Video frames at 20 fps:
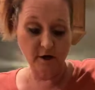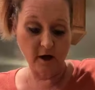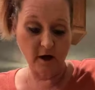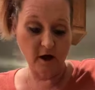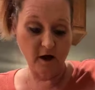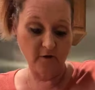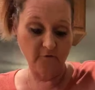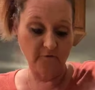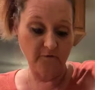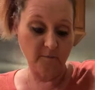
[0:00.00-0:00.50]

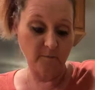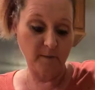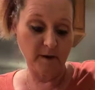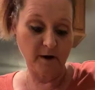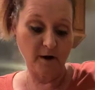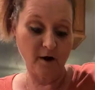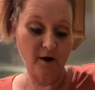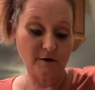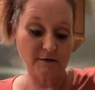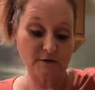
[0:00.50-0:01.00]
off, but
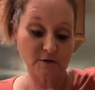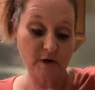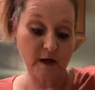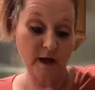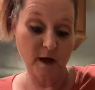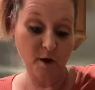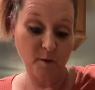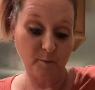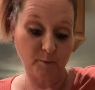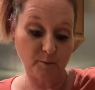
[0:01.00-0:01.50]
also
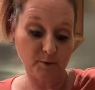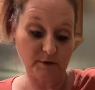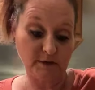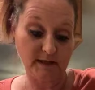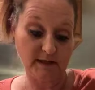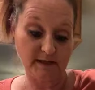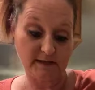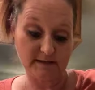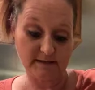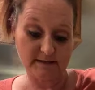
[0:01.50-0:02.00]
help
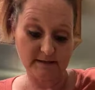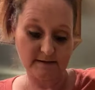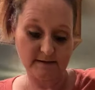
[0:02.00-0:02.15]
release